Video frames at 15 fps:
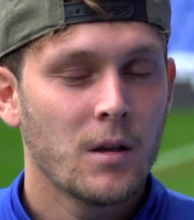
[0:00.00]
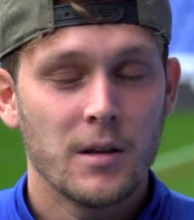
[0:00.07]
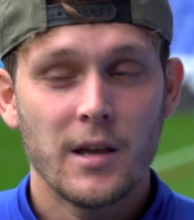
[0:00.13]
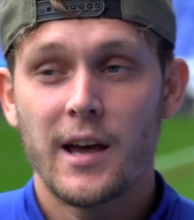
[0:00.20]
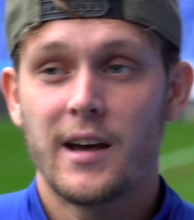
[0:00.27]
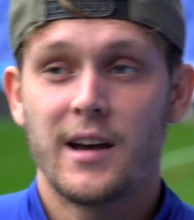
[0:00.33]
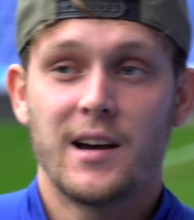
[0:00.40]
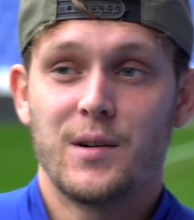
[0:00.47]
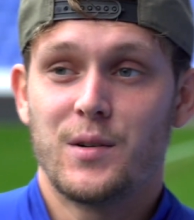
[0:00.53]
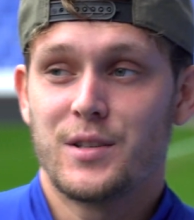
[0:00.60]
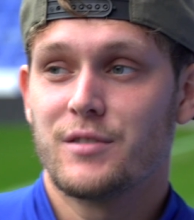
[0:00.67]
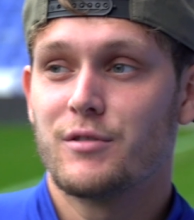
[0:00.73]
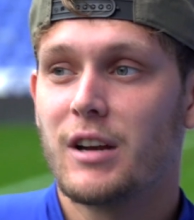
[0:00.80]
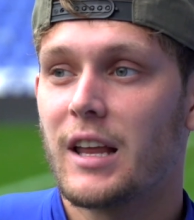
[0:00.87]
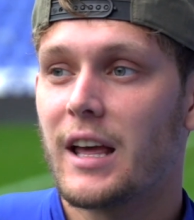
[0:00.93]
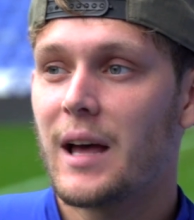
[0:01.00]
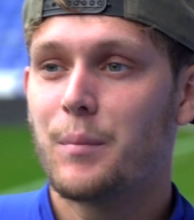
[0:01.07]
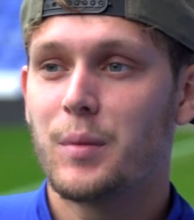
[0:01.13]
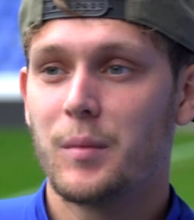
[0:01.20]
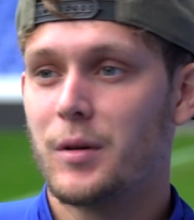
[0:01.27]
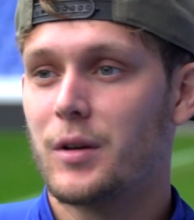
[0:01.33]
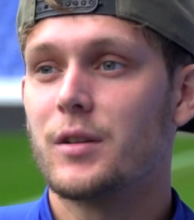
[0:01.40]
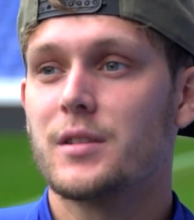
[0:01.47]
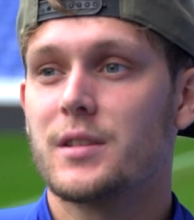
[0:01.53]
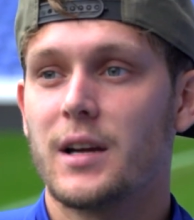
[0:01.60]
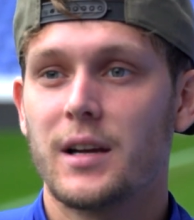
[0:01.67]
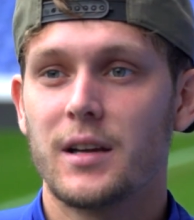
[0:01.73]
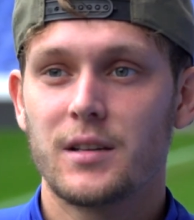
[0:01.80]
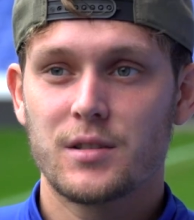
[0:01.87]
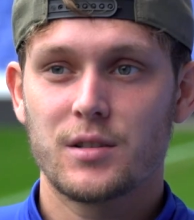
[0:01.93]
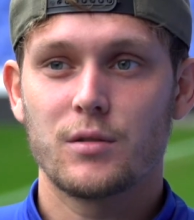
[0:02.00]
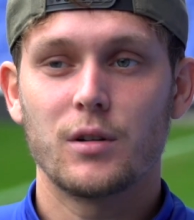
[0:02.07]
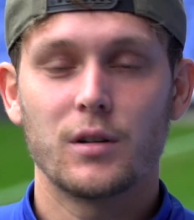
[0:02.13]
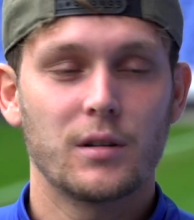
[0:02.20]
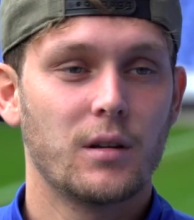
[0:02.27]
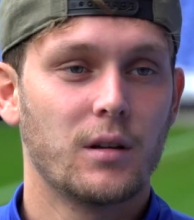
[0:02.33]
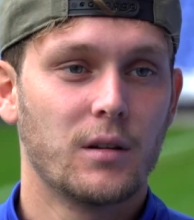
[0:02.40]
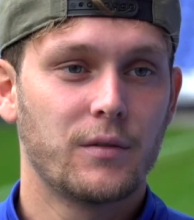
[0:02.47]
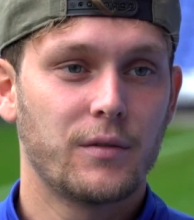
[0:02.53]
Yeah, I was really happy because I scored the